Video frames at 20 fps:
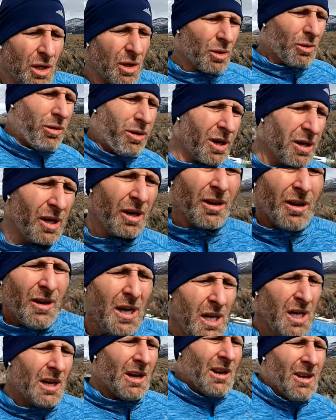know,
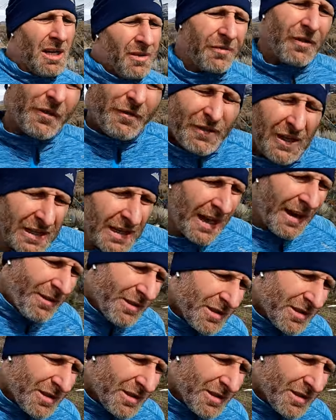15